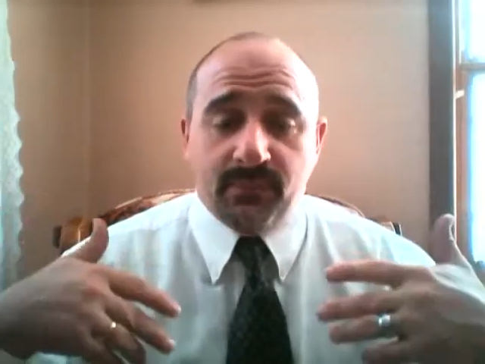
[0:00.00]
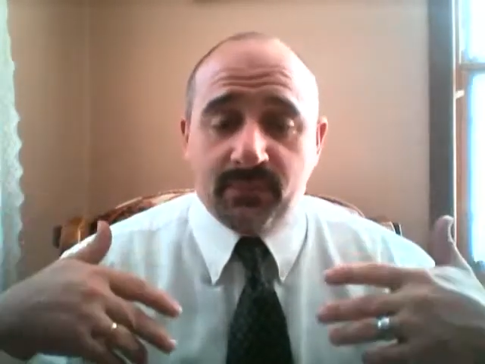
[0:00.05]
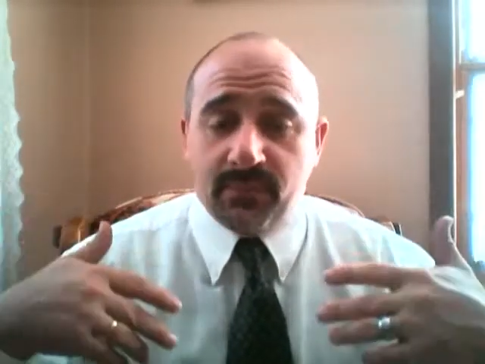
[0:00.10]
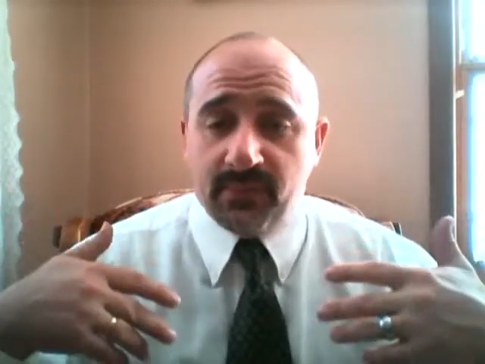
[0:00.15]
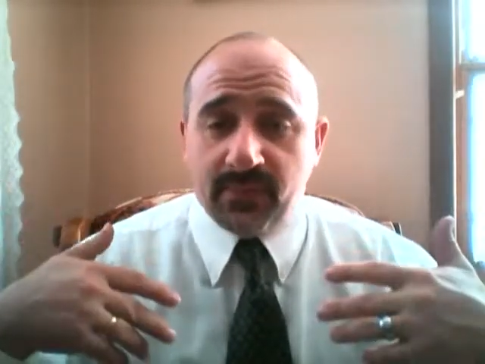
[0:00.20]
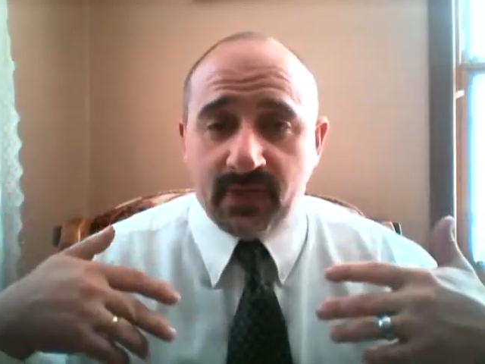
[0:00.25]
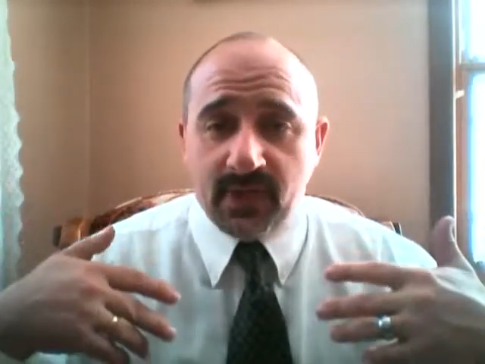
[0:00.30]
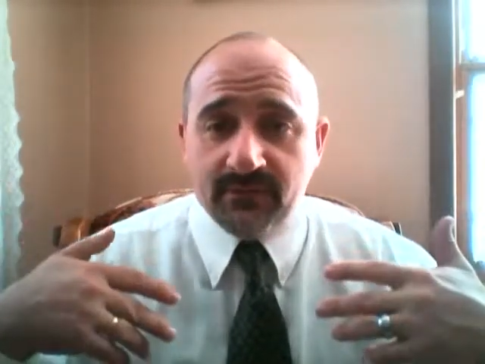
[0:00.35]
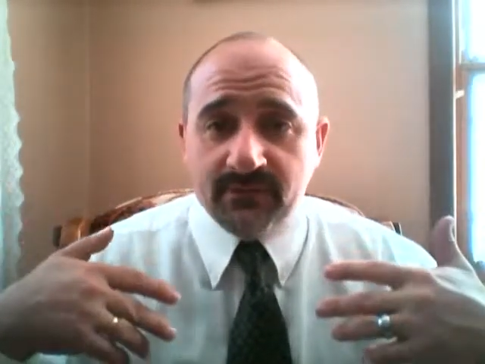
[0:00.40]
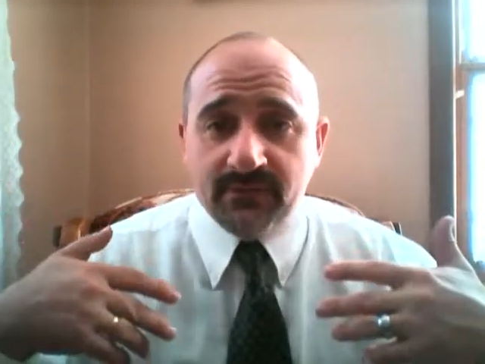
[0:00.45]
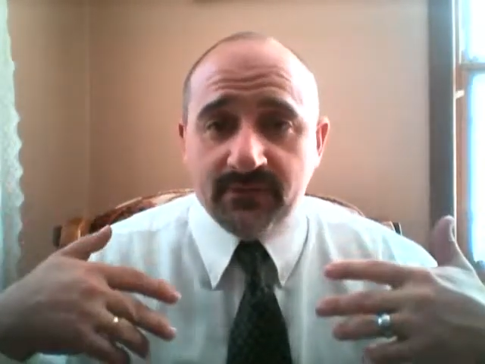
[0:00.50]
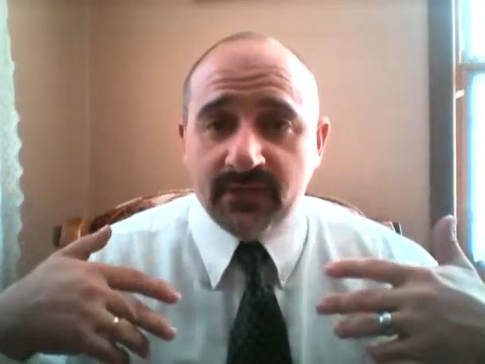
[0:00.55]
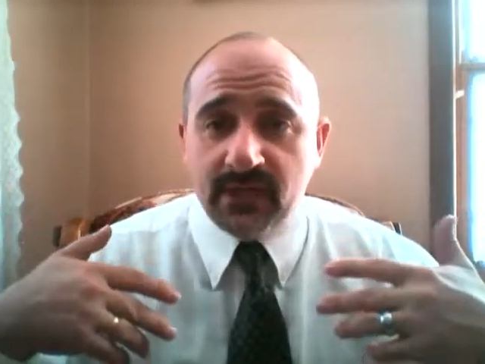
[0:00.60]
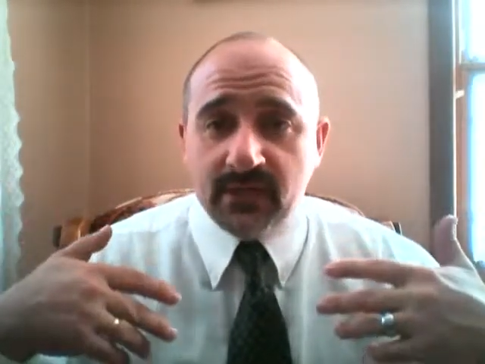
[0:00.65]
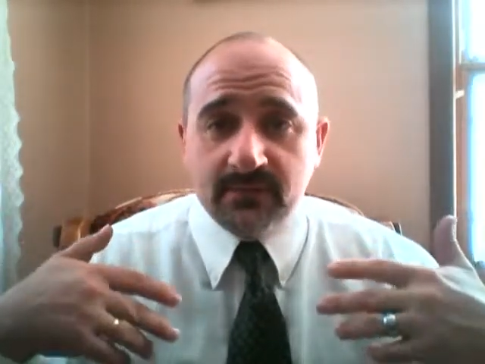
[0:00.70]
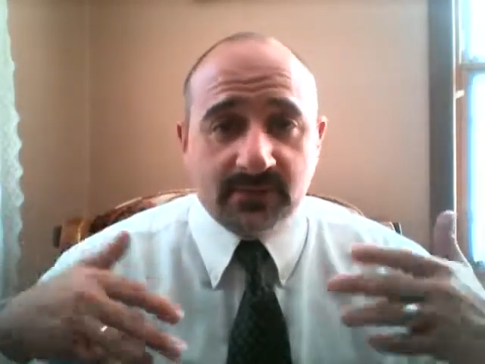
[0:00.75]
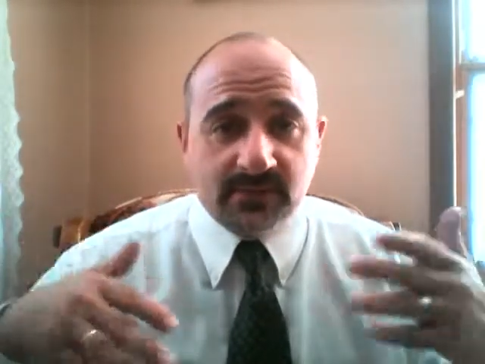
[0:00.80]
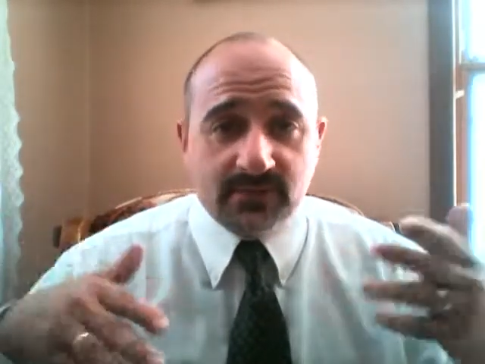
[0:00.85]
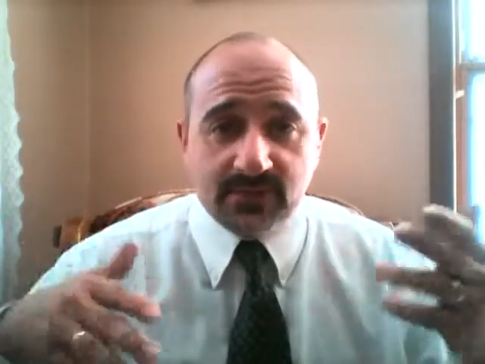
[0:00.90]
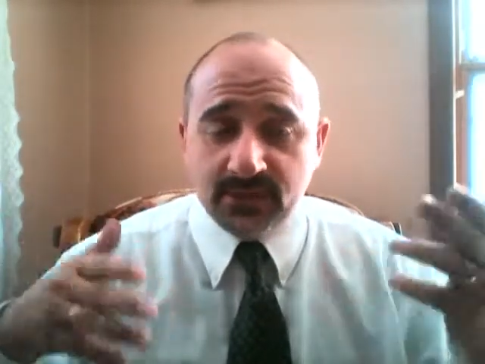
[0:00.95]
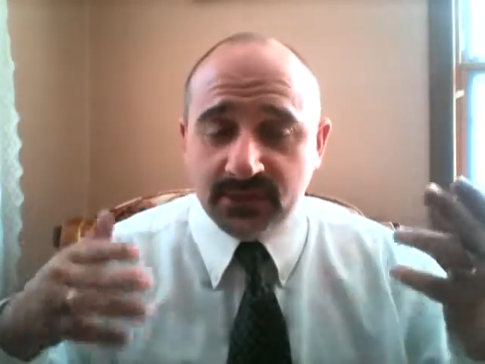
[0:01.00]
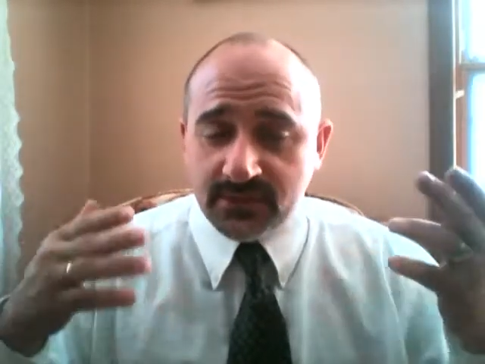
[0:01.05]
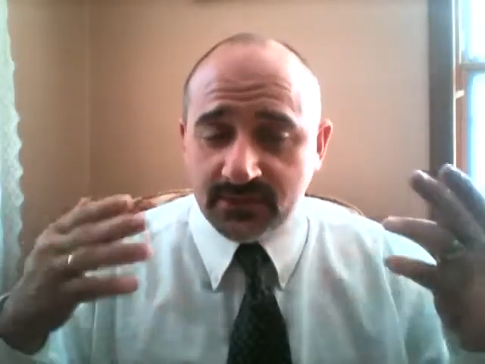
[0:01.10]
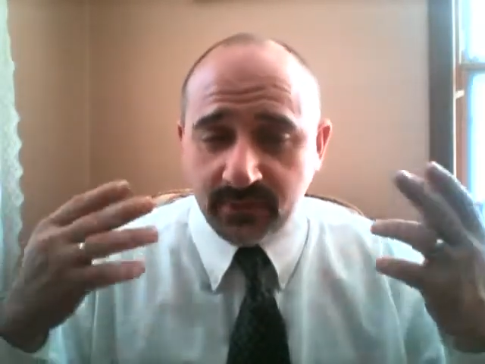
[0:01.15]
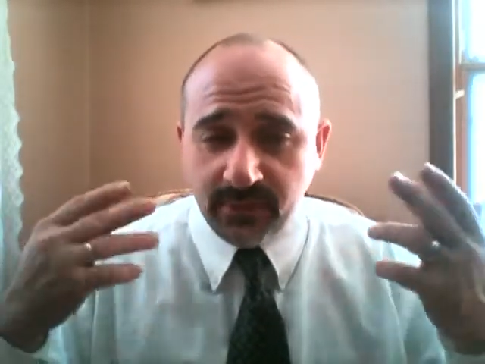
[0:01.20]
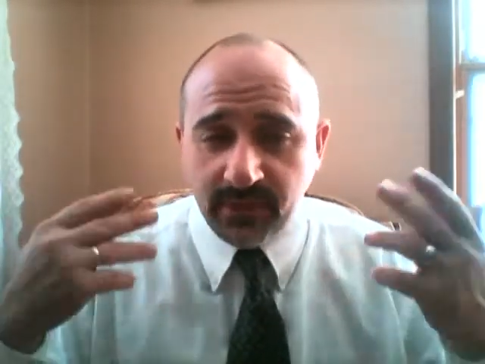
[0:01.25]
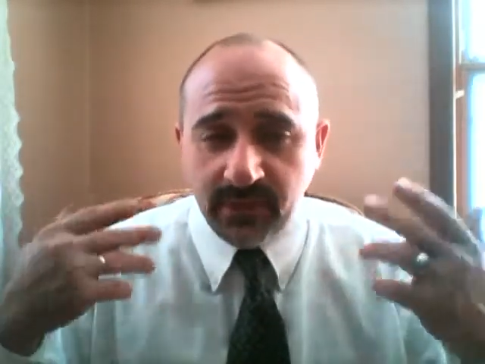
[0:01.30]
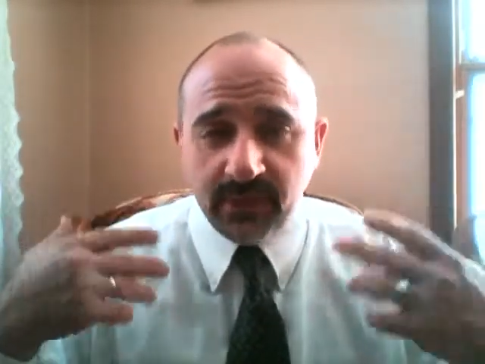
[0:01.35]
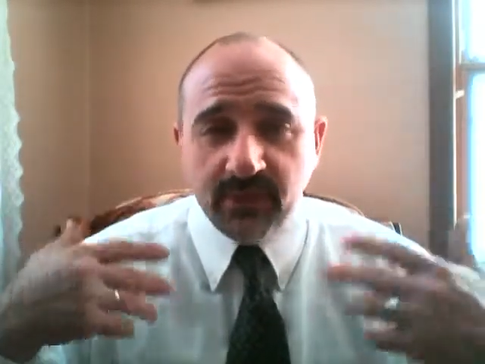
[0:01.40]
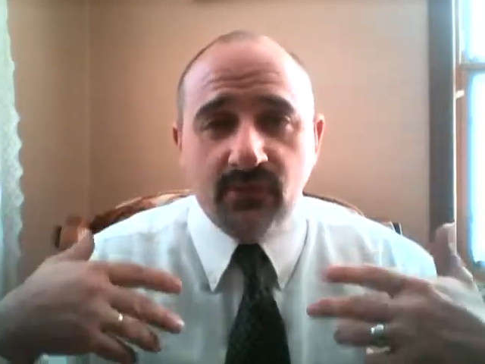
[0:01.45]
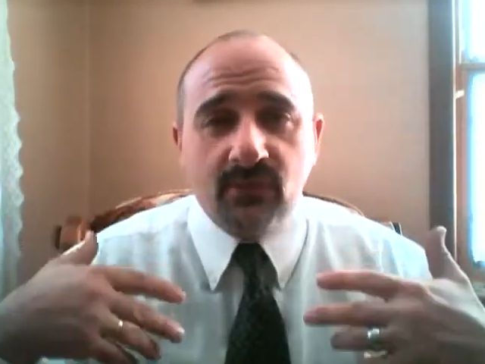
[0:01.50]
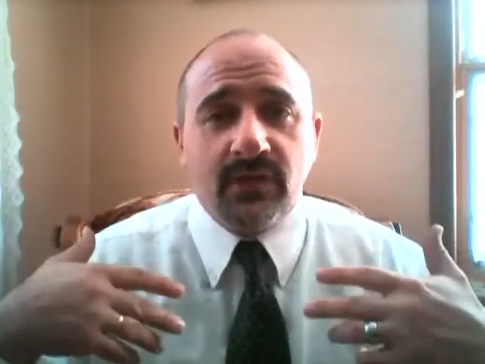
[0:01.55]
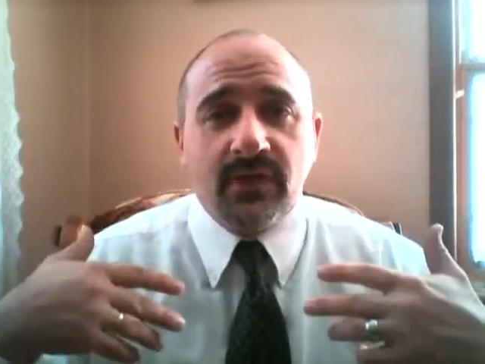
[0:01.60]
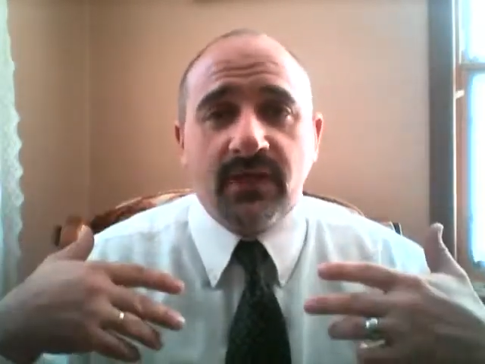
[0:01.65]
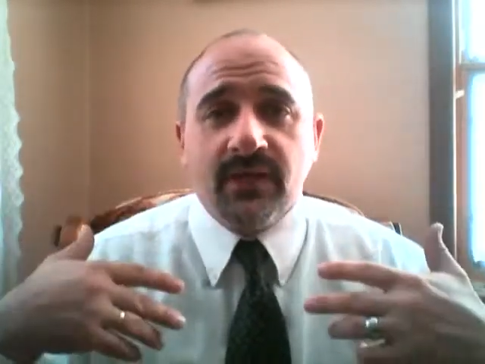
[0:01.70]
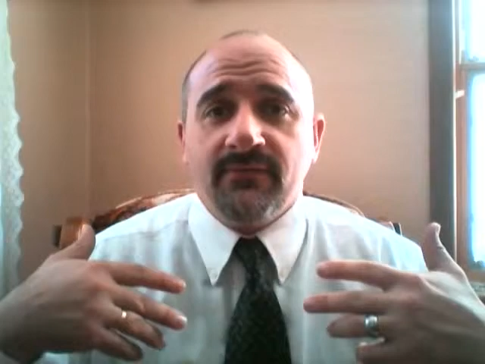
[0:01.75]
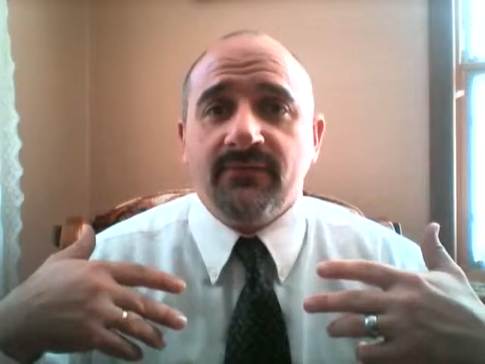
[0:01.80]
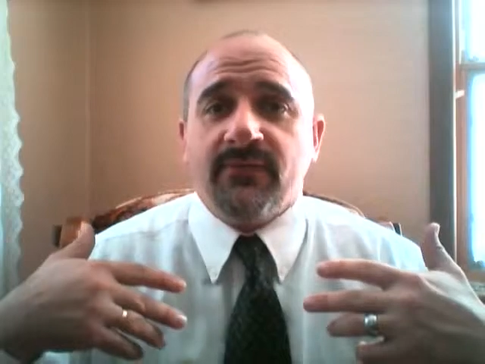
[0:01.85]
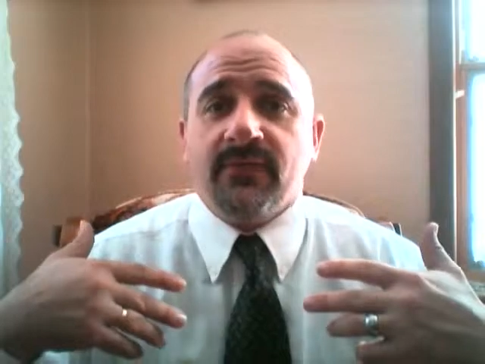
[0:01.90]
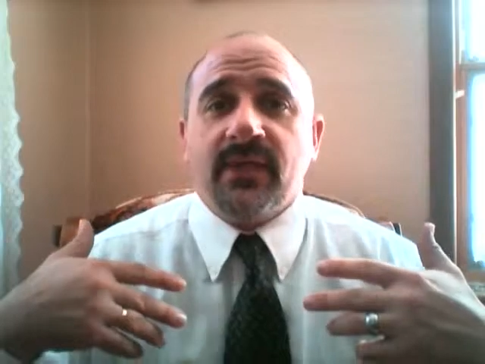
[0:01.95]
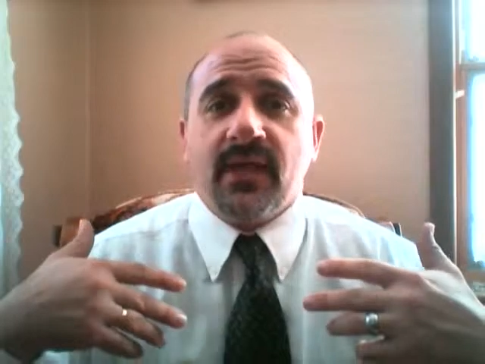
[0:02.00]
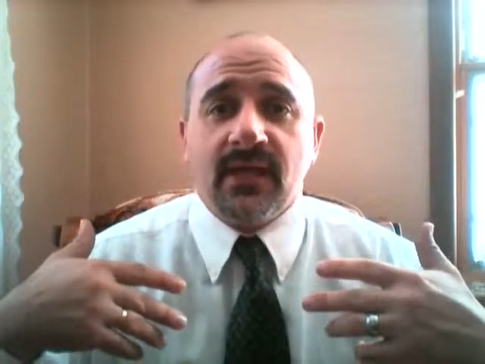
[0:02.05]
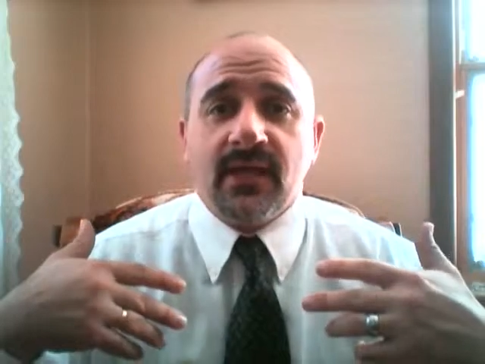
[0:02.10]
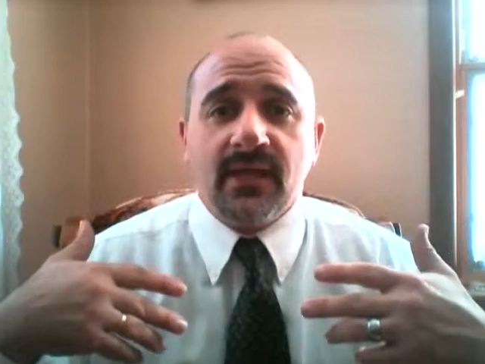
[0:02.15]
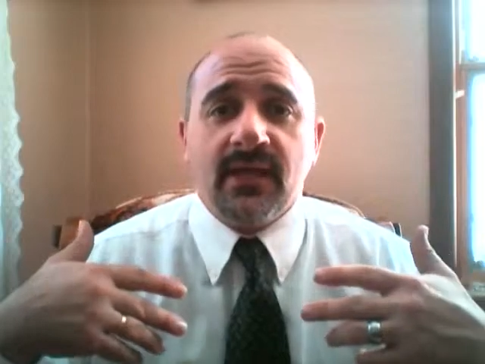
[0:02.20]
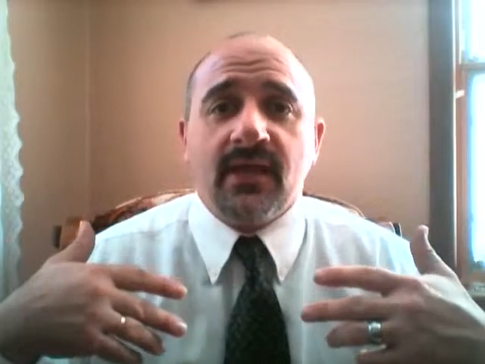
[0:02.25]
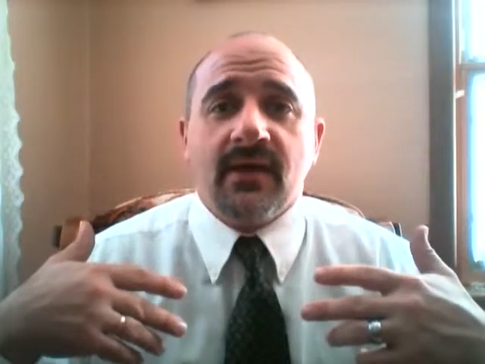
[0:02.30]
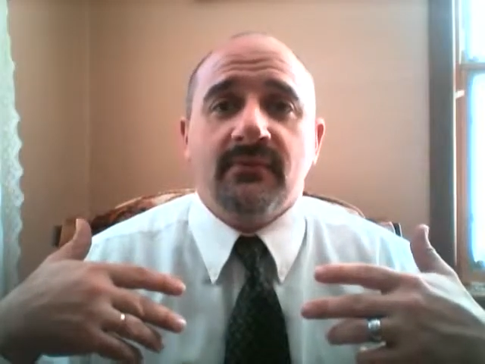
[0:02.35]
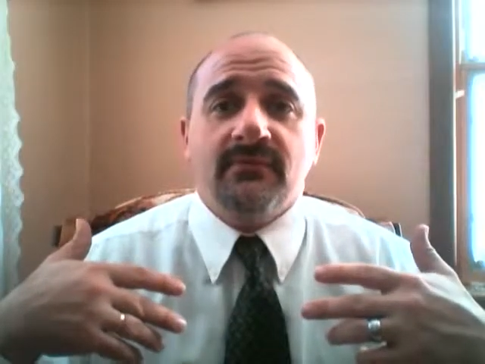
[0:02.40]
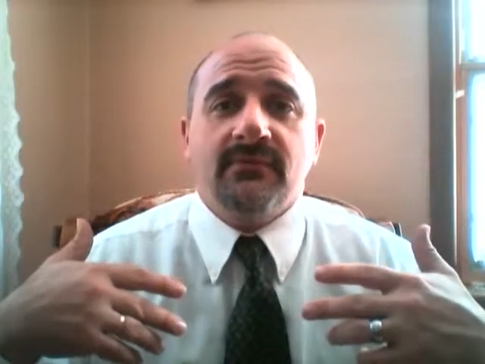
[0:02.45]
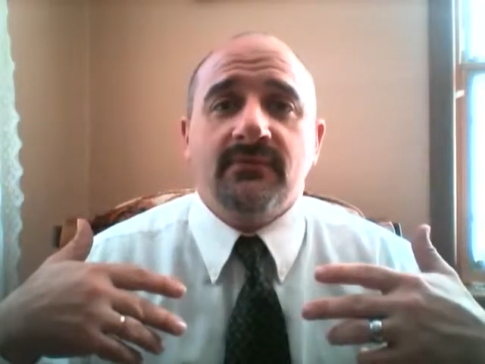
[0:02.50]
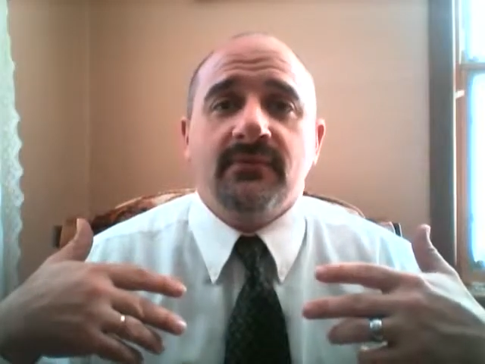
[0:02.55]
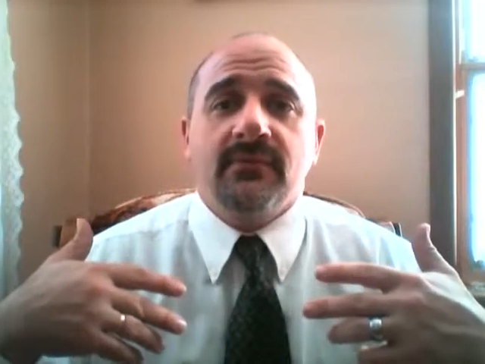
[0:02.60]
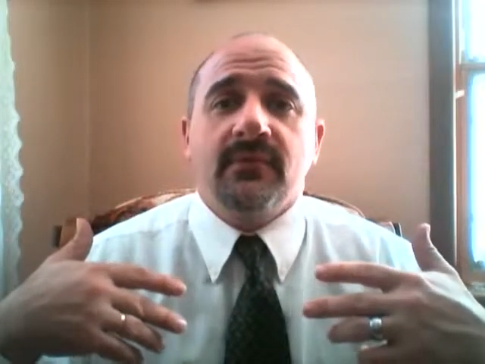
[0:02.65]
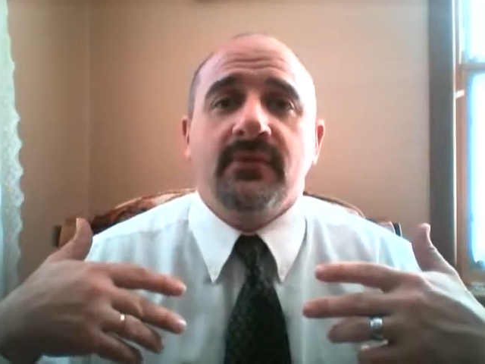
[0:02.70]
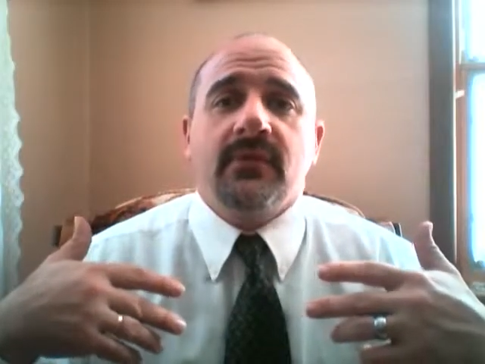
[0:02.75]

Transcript: but oftentimes it's just a plain old gift that they have,